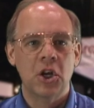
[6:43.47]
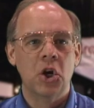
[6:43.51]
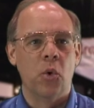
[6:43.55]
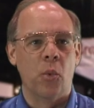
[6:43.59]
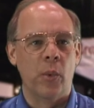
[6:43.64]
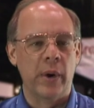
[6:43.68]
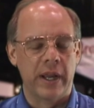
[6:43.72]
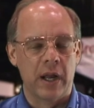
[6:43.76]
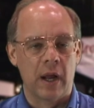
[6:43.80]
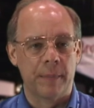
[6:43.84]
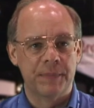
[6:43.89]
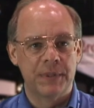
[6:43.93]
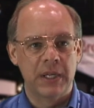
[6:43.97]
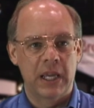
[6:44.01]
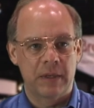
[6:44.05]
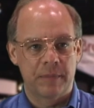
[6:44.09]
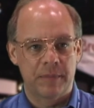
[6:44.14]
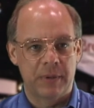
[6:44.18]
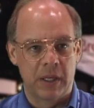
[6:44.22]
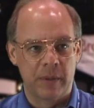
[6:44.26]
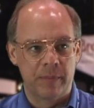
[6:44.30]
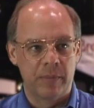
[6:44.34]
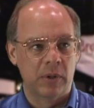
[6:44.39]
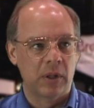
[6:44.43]
We update
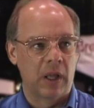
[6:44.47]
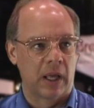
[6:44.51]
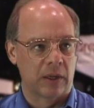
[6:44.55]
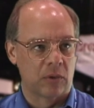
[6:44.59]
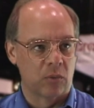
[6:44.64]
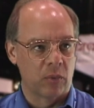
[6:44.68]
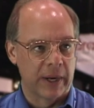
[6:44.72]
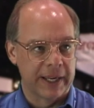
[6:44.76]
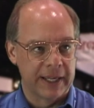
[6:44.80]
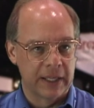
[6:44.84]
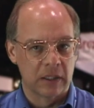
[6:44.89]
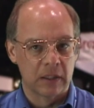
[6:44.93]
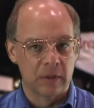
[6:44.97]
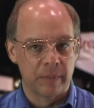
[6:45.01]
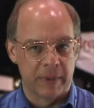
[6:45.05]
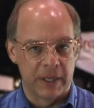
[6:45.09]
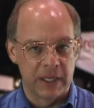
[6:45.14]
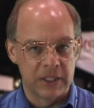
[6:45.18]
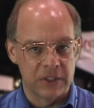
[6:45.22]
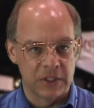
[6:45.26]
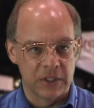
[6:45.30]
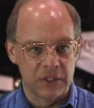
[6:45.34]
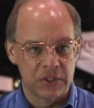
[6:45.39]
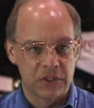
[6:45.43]
people on a regular
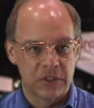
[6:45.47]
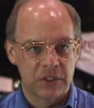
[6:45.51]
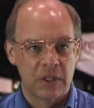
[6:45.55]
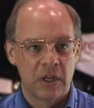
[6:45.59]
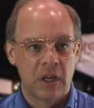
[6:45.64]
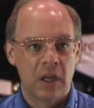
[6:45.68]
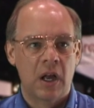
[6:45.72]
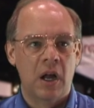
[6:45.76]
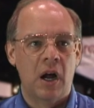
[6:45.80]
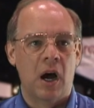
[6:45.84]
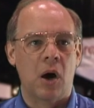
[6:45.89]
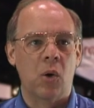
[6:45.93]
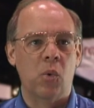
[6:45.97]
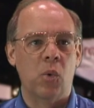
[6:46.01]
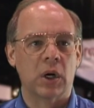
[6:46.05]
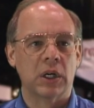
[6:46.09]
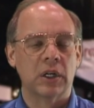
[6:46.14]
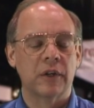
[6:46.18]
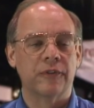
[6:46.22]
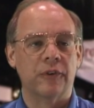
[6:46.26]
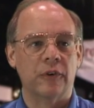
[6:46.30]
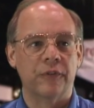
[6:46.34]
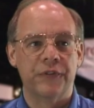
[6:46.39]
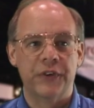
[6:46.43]
basis. A
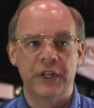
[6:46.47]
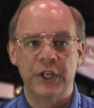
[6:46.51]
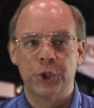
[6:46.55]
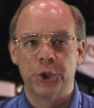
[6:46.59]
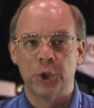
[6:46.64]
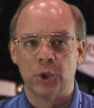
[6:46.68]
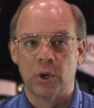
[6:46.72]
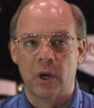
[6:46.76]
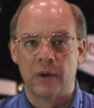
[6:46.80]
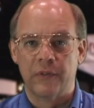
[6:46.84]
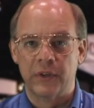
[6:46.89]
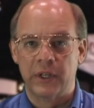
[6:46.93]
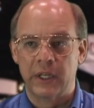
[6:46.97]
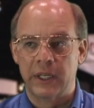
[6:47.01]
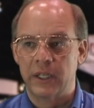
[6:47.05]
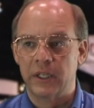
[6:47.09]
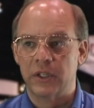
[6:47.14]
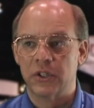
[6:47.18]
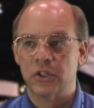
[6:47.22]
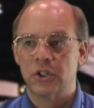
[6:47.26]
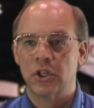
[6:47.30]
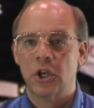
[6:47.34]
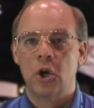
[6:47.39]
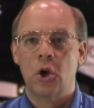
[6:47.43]
wonderful feature of it
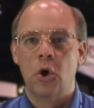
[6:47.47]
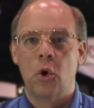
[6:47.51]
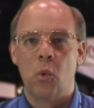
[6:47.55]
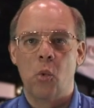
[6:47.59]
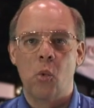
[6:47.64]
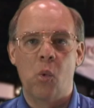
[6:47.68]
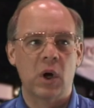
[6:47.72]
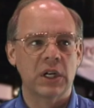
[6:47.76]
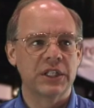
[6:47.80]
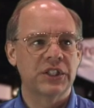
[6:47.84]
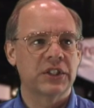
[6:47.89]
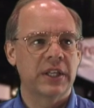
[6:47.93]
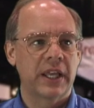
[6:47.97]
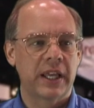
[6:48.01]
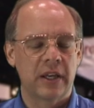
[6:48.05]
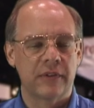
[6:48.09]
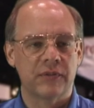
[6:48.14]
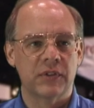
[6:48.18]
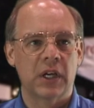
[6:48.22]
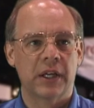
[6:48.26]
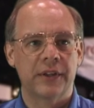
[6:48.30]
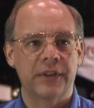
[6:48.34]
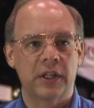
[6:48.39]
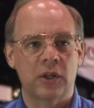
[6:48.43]
is once they have
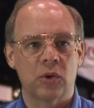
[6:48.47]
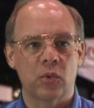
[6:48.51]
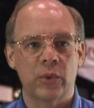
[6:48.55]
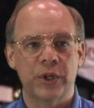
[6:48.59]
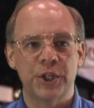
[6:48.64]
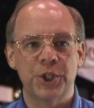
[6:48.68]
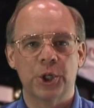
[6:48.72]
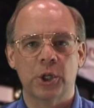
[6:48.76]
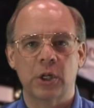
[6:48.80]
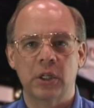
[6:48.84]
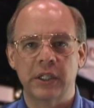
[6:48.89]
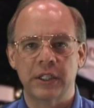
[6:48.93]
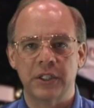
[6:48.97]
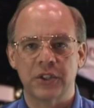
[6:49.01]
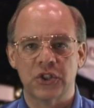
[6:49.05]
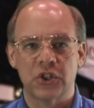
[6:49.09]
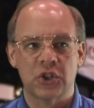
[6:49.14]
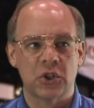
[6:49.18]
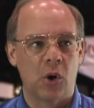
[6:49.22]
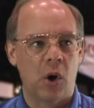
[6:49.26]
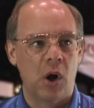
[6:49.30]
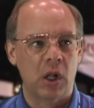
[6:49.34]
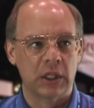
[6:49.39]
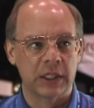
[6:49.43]
done the original
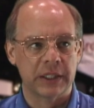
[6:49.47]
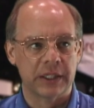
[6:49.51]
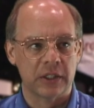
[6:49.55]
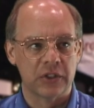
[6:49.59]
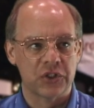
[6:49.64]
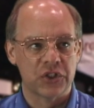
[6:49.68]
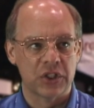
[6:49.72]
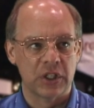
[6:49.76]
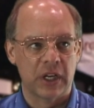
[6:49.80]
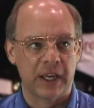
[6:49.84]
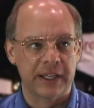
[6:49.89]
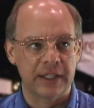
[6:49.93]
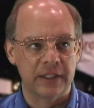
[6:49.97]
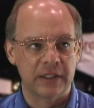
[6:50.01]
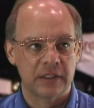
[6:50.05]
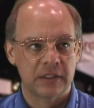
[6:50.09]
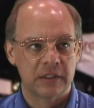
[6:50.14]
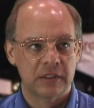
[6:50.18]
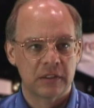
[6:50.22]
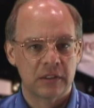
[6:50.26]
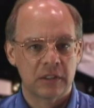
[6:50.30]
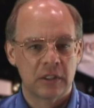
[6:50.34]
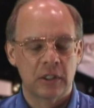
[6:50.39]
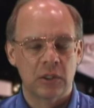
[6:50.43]
install at their site,
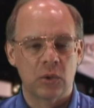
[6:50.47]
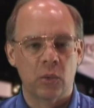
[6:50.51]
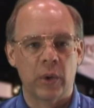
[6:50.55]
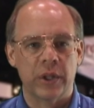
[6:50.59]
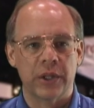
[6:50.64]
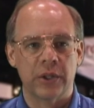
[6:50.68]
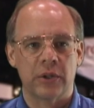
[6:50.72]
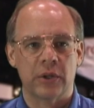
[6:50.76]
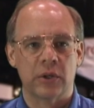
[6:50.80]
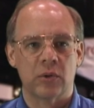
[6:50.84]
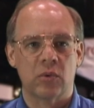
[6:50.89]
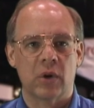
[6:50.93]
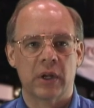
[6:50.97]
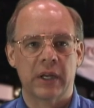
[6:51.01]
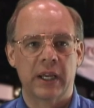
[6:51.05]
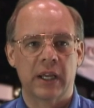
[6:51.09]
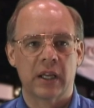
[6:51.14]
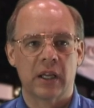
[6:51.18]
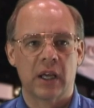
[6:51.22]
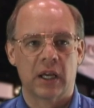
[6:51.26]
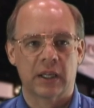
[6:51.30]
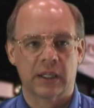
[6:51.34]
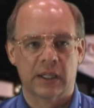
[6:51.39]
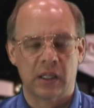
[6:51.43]
whether they're
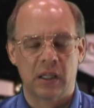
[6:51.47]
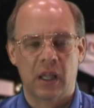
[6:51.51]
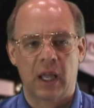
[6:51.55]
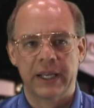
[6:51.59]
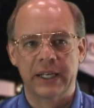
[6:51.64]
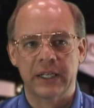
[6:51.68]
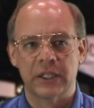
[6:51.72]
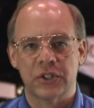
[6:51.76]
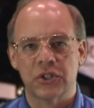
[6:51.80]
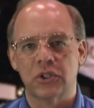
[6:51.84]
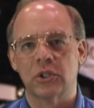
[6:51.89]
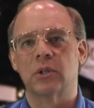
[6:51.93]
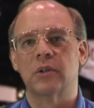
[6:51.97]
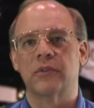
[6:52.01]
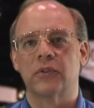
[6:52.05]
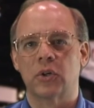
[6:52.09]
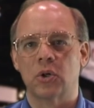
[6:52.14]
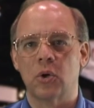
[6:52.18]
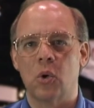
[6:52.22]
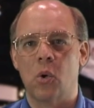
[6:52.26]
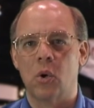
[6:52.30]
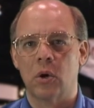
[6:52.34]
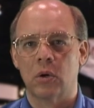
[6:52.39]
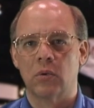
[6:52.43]
running on client server
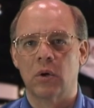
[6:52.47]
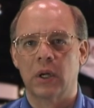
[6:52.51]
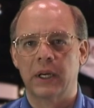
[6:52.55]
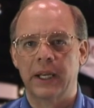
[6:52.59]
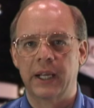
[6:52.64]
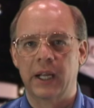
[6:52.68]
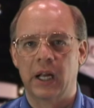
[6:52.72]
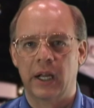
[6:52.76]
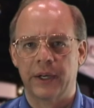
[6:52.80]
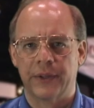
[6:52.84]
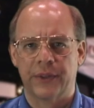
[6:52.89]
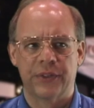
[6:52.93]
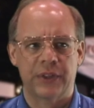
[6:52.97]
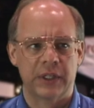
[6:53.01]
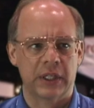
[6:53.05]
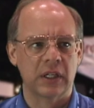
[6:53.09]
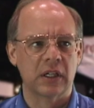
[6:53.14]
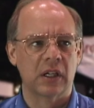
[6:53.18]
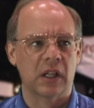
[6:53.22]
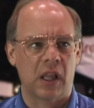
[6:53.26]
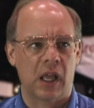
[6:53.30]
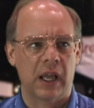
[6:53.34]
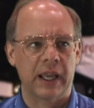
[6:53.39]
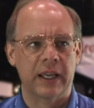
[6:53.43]
or running on thin
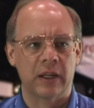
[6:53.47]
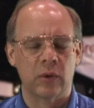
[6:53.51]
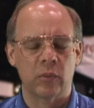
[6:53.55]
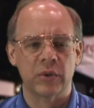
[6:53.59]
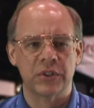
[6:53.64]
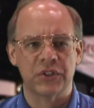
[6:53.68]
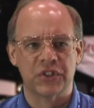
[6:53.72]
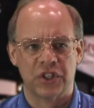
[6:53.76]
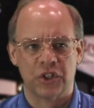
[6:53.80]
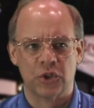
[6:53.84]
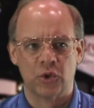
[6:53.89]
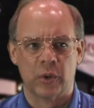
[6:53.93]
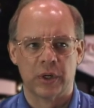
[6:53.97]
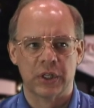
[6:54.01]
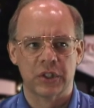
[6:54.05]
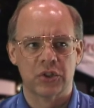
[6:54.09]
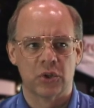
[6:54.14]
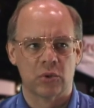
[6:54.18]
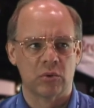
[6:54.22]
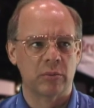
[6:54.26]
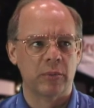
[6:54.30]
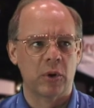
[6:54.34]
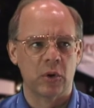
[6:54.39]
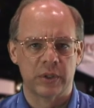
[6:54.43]
client with Citrix
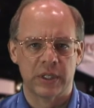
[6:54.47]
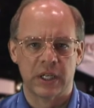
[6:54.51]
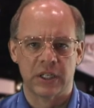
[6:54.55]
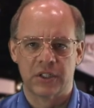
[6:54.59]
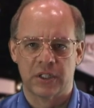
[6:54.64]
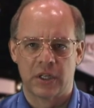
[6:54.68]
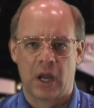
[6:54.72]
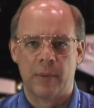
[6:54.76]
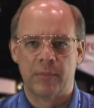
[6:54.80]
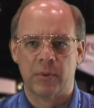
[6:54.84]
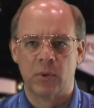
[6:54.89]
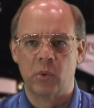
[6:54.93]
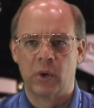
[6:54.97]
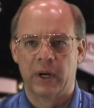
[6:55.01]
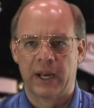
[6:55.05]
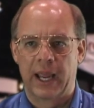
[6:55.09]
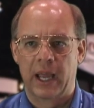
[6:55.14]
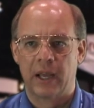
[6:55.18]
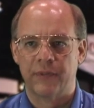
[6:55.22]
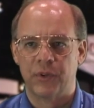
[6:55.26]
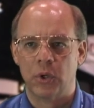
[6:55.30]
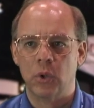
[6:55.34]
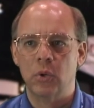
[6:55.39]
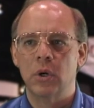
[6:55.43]
or remote desktop or what
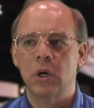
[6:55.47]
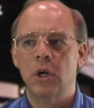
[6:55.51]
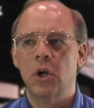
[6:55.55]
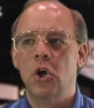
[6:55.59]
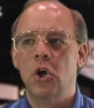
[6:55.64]
have you,